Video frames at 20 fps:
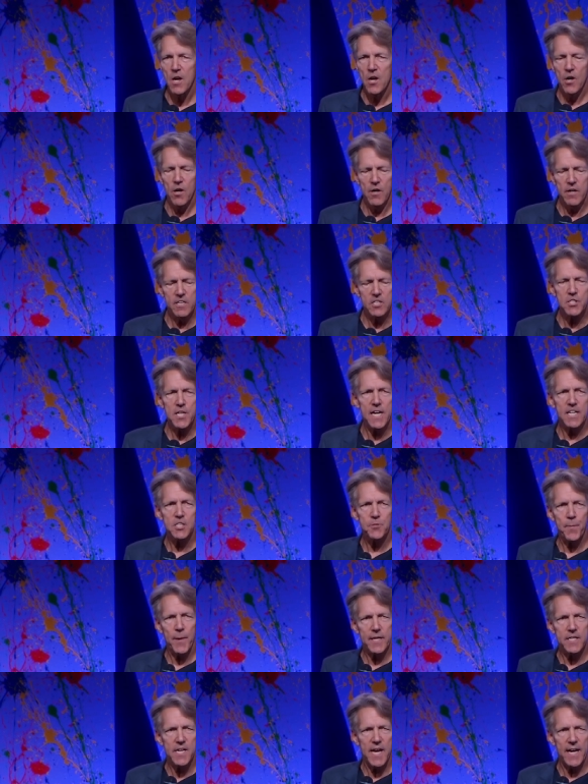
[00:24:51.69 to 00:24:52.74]
Earnest
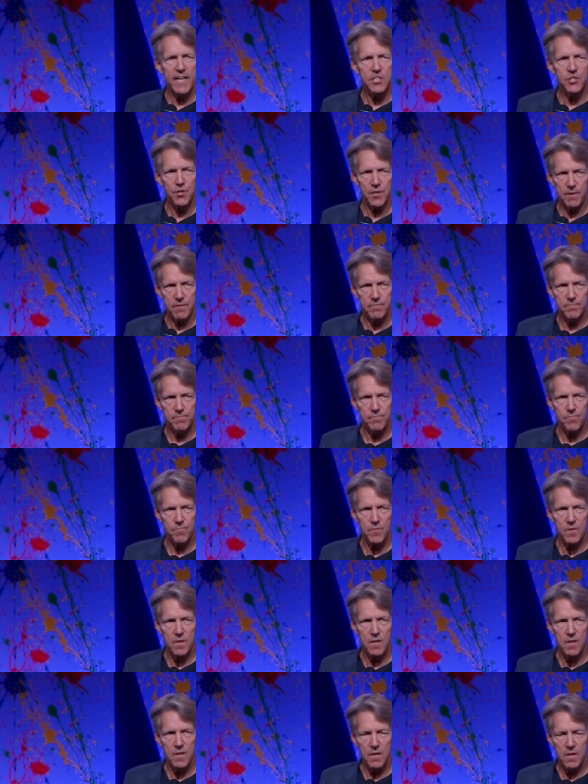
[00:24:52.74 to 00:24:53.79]
expectation
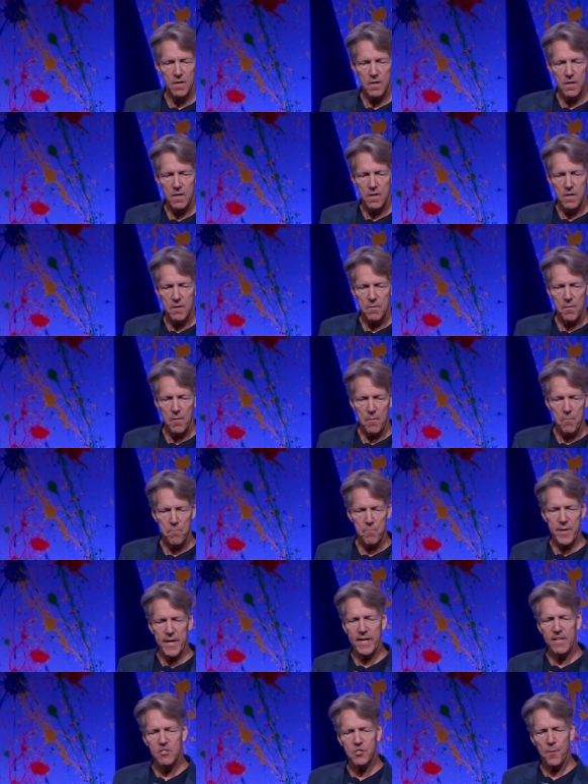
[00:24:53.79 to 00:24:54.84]

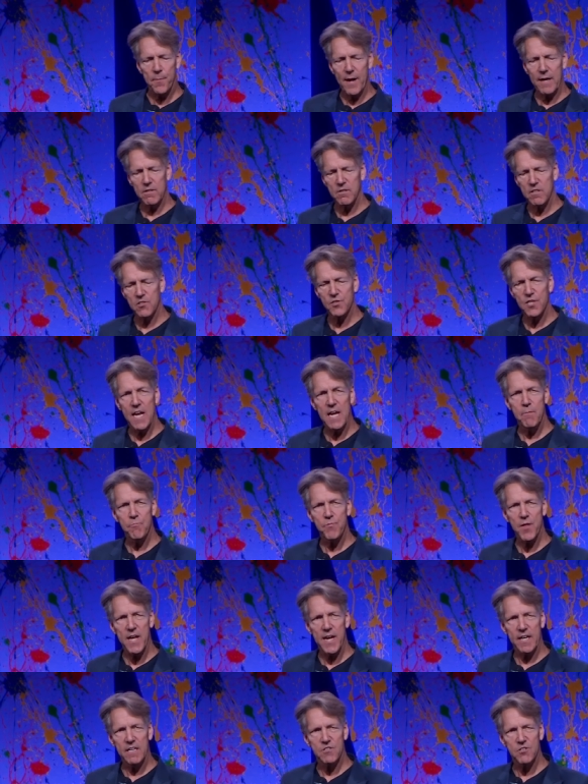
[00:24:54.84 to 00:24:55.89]
means about the same
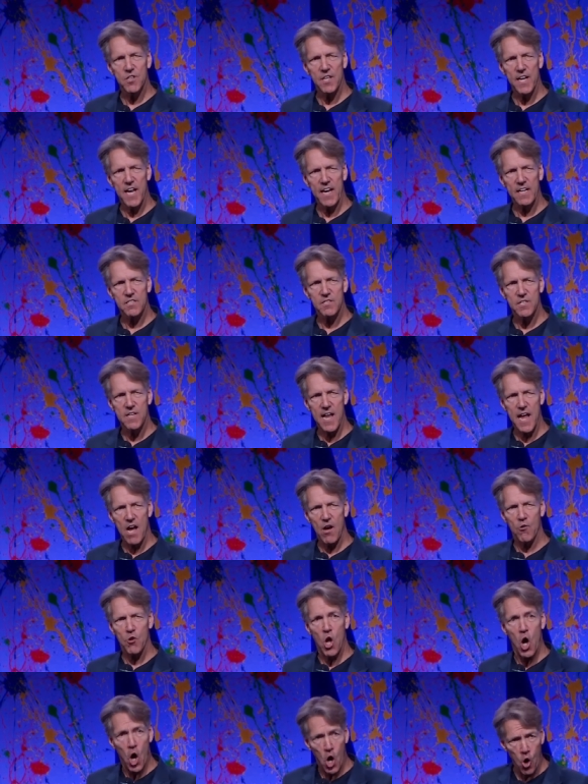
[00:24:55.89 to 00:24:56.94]
thing as the next
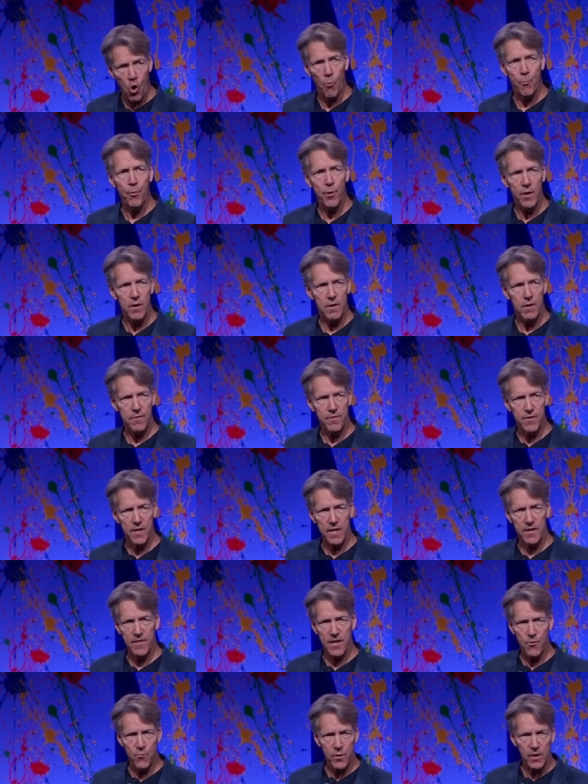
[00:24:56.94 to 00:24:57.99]
noun, hope. They,
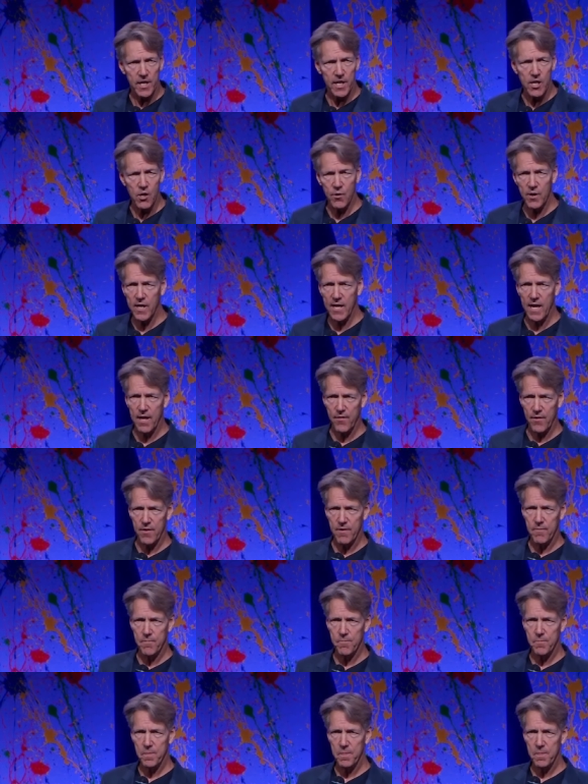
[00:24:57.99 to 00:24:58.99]
they really go together.